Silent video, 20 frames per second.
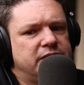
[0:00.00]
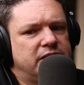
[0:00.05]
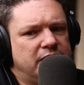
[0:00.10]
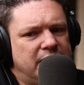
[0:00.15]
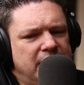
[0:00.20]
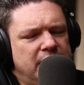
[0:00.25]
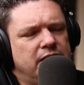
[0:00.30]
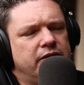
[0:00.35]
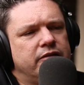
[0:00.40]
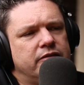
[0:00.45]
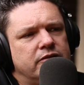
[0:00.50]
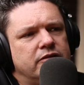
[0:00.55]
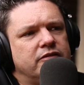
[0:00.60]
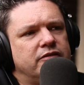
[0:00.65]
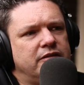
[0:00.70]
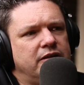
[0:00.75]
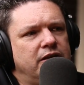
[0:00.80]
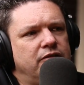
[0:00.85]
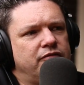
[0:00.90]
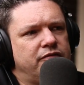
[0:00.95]
keen to
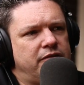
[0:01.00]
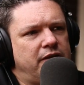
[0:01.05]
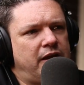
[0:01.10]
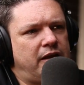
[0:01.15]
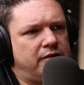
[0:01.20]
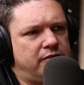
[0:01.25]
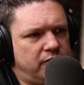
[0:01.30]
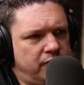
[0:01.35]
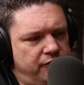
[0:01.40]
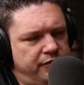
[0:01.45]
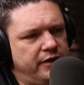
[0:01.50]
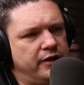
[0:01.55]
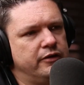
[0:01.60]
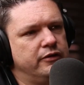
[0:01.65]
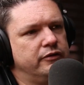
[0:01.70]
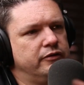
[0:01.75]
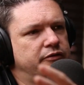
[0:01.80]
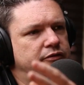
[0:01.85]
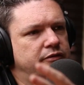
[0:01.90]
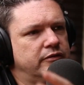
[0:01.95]
see if that
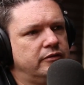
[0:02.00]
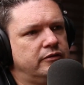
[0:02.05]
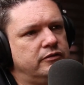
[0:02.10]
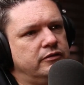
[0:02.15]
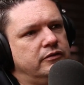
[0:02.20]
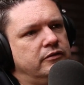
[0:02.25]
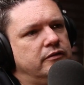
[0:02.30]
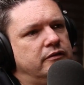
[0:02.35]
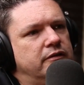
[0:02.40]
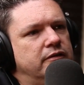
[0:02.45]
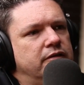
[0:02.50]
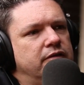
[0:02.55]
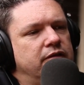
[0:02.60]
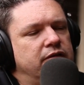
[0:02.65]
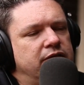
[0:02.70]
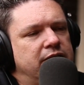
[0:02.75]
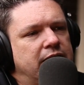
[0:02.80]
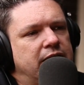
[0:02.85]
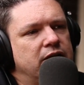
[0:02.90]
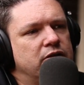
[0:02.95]
flows through the
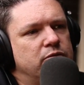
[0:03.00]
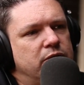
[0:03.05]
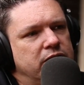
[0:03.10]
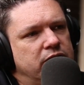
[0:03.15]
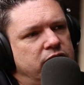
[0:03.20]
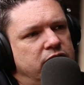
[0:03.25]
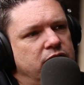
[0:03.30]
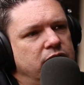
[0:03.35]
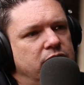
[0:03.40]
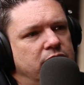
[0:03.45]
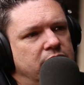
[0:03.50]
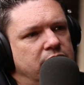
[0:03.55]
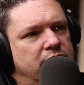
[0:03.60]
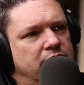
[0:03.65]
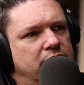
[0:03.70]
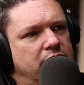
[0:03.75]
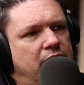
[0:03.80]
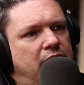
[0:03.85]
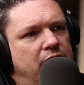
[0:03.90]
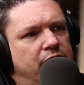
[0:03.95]
second one too and
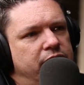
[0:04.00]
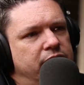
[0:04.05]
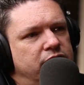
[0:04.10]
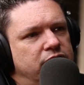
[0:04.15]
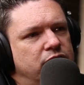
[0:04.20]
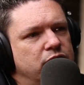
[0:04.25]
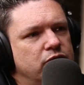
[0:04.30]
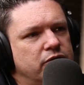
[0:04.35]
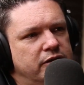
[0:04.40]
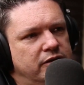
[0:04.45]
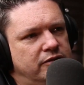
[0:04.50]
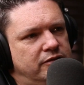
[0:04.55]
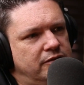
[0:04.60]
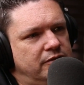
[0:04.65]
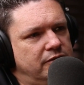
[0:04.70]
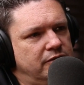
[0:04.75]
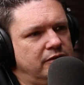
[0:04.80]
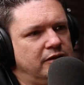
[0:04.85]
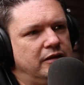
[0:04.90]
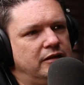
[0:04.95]
how the stories
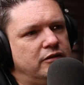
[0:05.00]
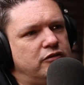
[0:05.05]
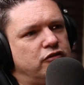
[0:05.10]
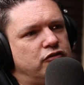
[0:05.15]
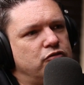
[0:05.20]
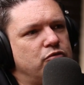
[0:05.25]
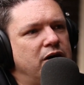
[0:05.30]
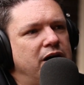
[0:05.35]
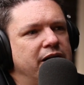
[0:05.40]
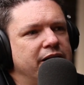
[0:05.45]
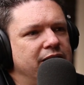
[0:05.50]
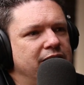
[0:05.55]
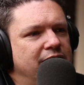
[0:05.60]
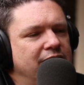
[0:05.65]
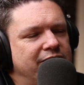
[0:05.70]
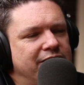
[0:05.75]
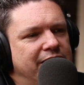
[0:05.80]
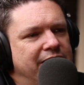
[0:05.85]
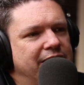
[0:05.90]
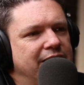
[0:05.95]
intertwine and
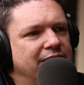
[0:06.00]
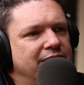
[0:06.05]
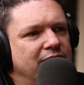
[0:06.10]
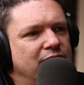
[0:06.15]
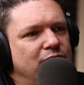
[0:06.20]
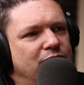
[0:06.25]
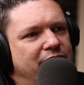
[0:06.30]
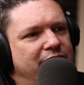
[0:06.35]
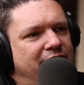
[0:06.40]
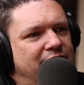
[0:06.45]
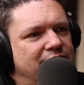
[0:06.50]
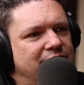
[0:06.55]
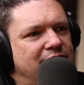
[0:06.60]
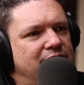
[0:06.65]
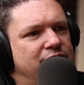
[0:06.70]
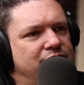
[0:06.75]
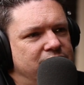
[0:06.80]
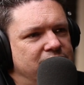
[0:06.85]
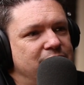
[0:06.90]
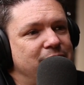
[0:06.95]
interlink and all of that
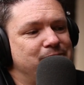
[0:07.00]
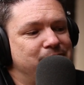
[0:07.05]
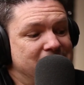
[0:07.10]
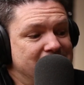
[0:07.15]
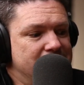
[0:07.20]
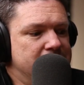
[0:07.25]
stuff. So...